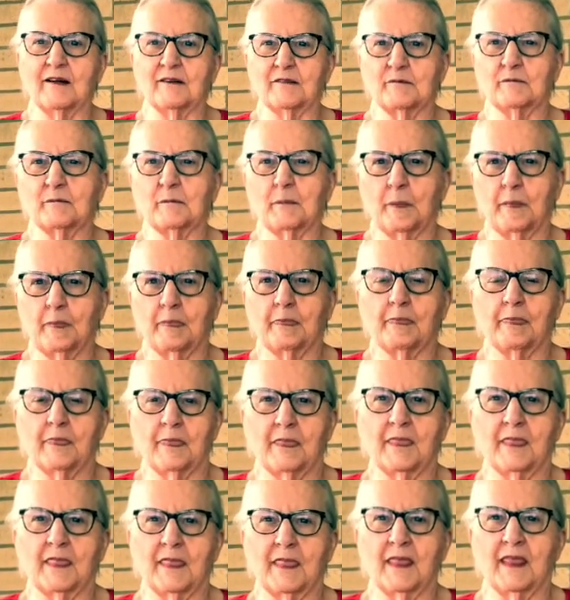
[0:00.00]
Yeah.
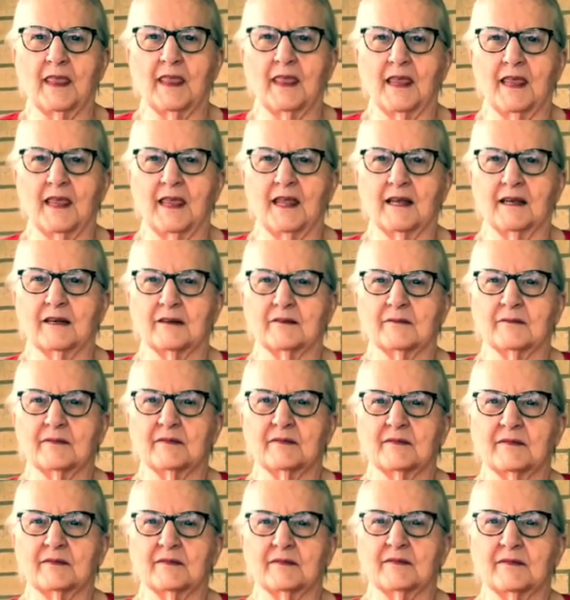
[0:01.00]
So they signed the
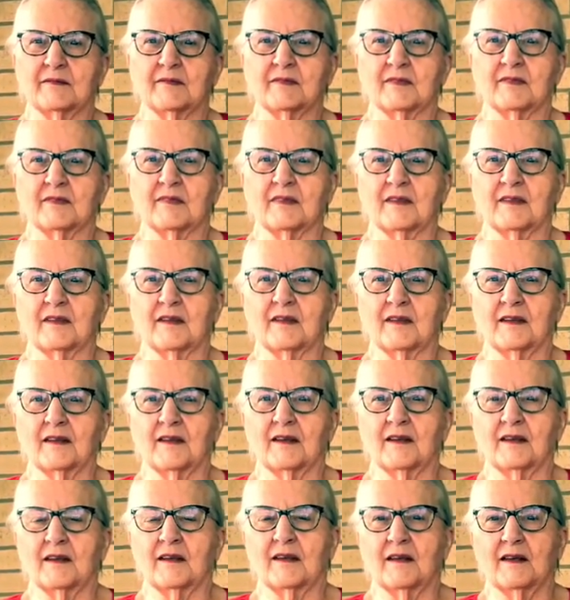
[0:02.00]
box?
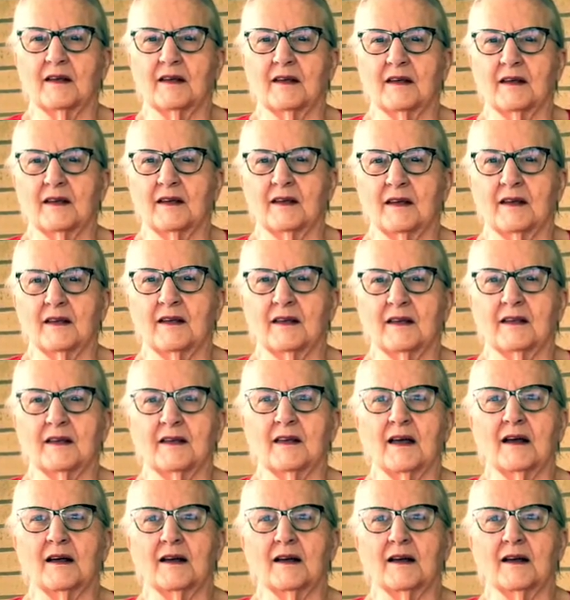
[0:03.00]
Okay. So